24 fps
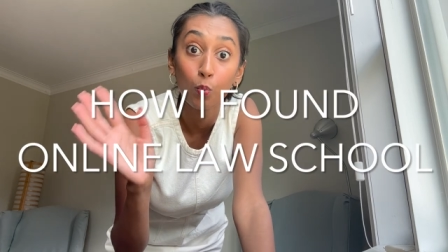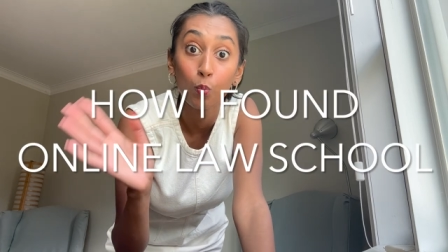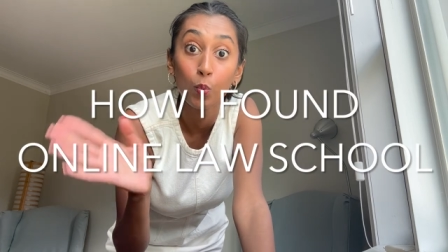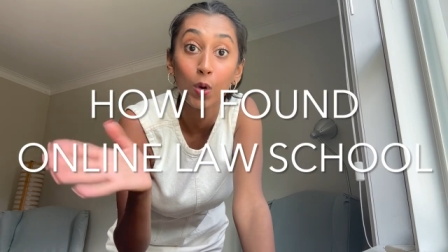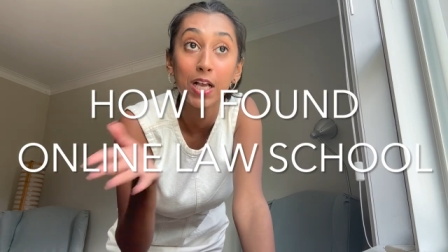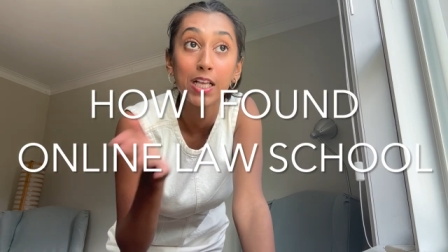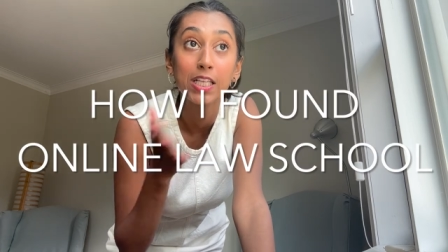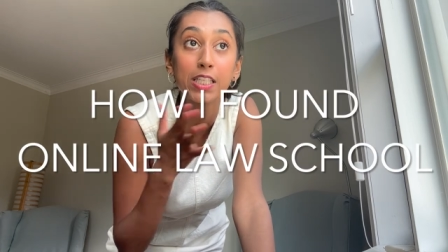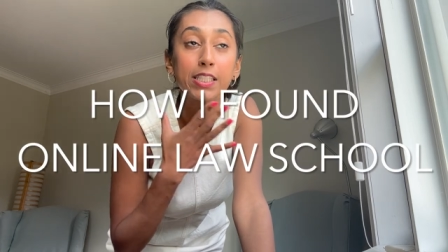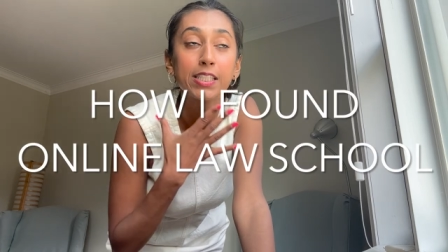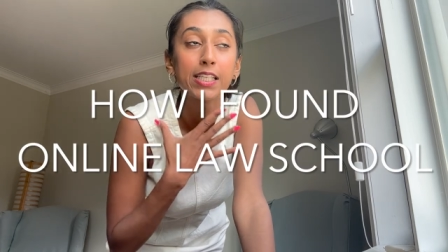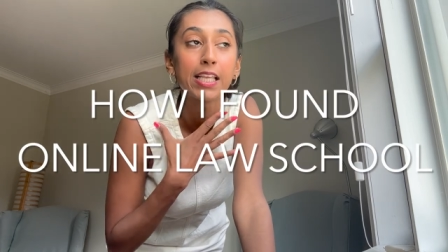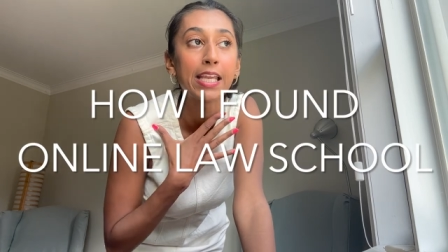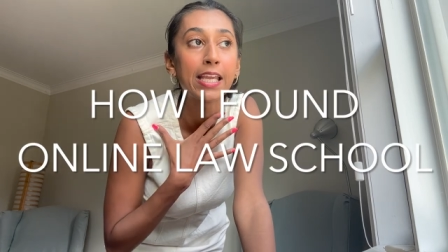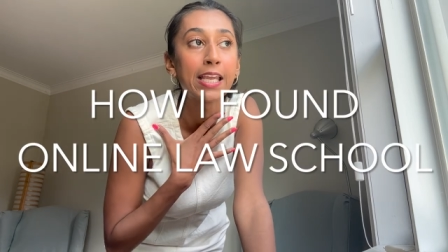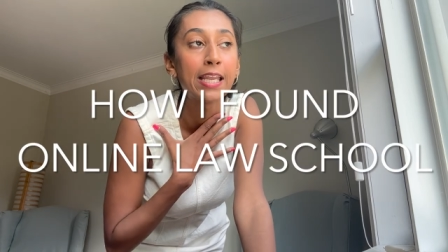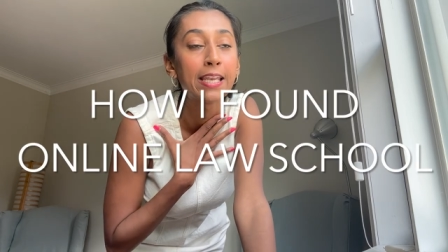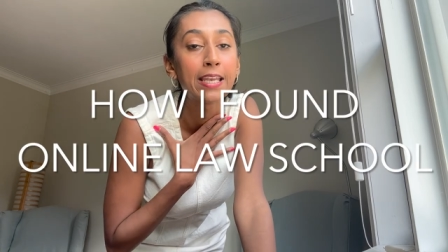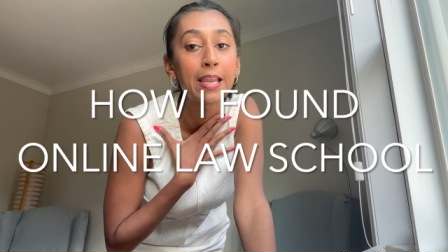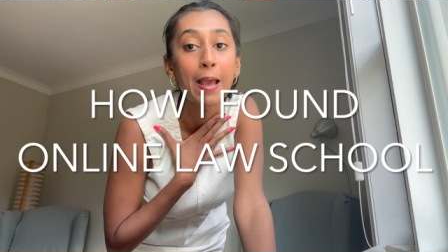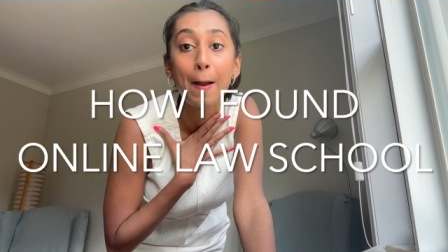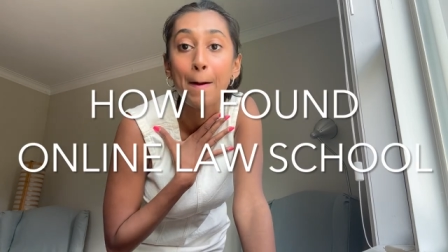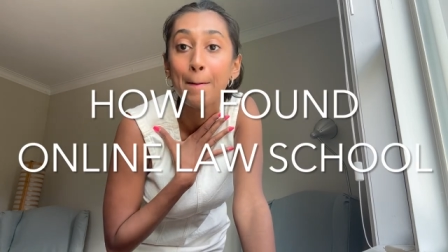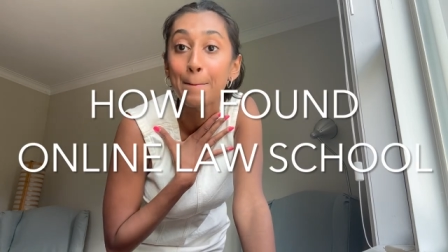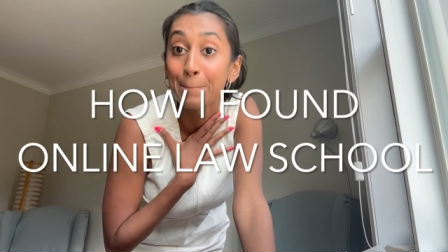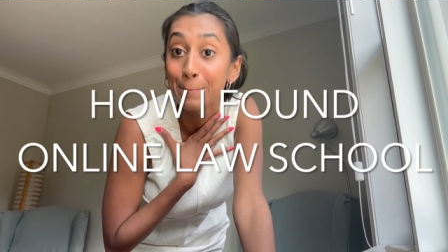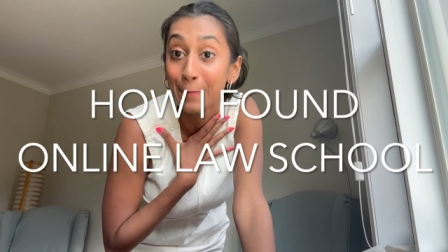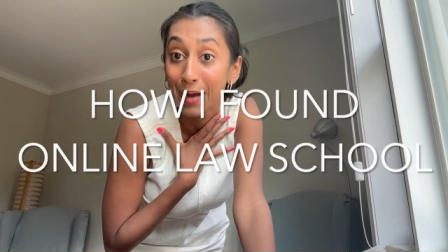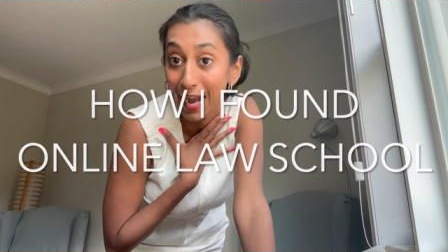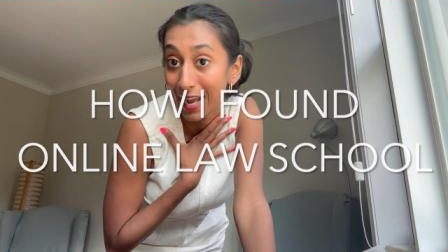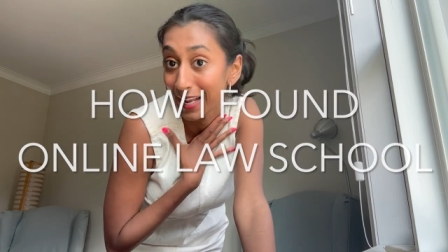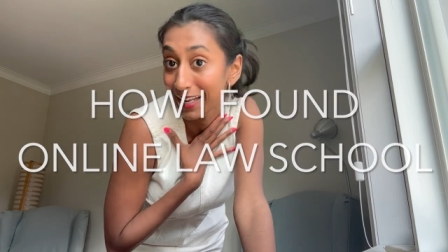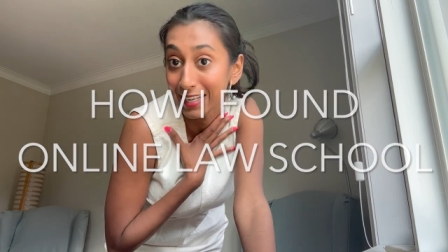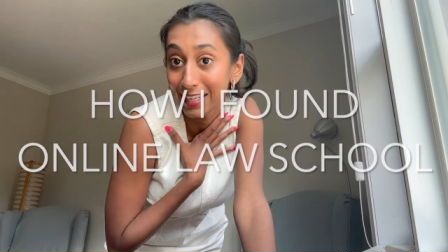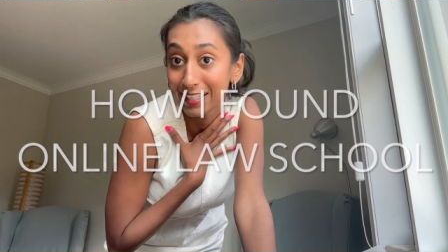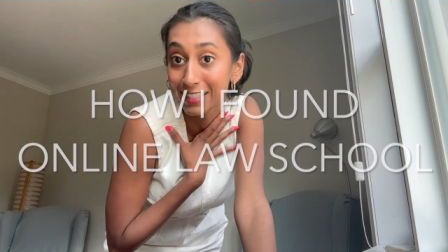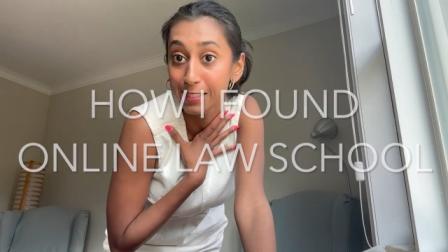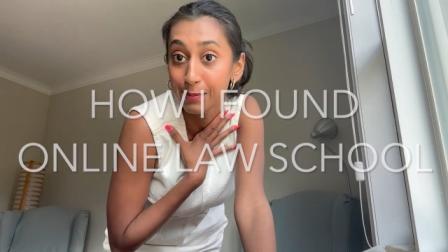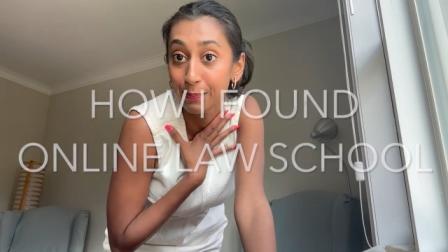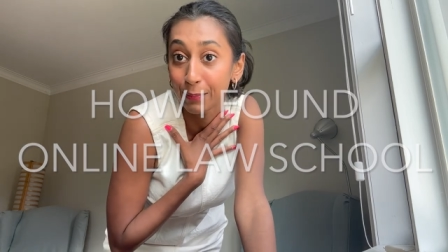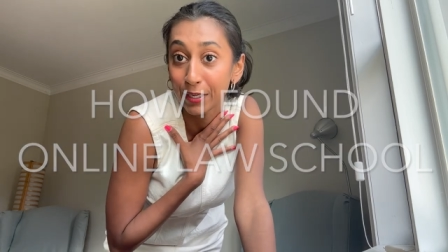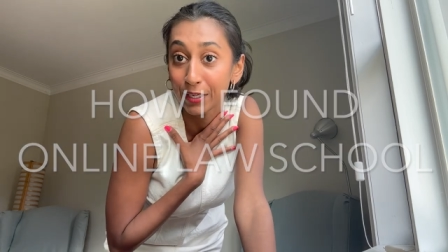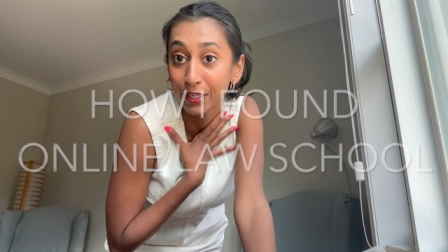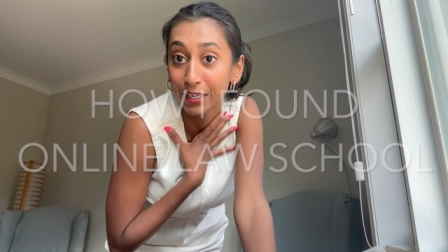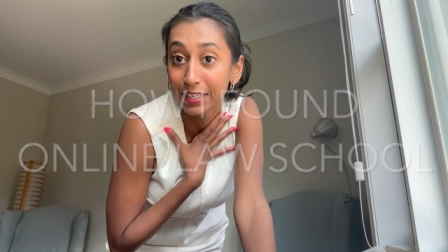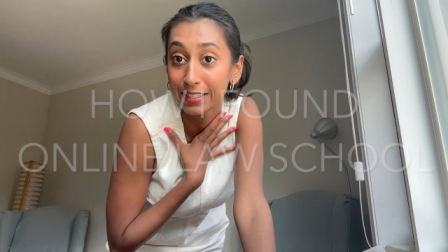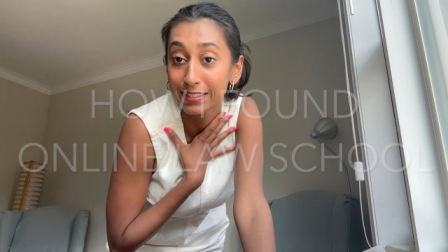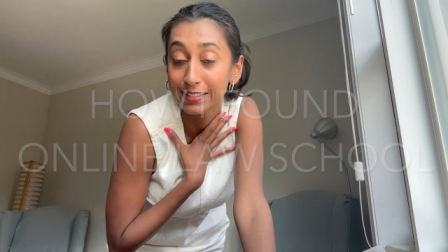was in my
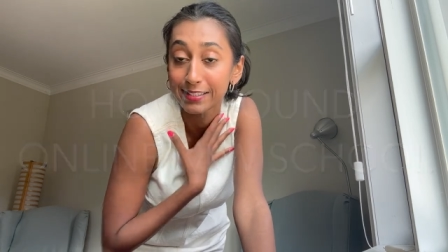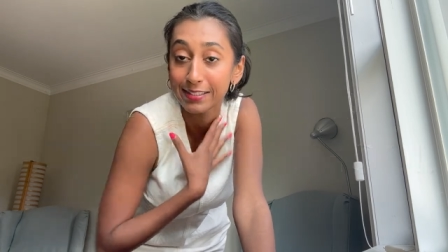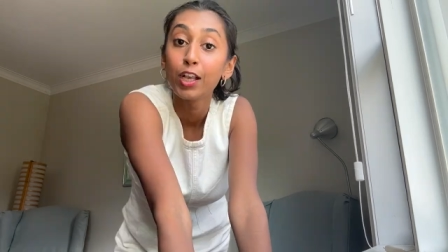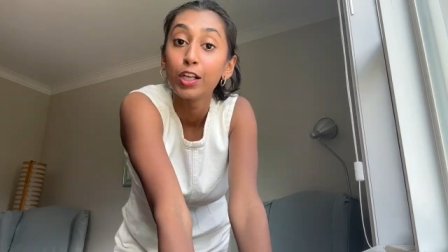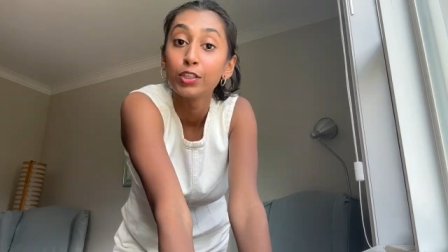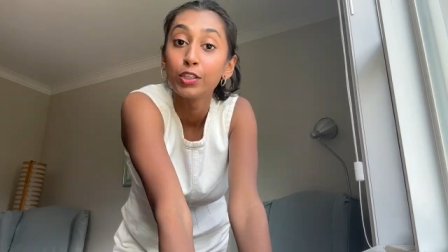experience.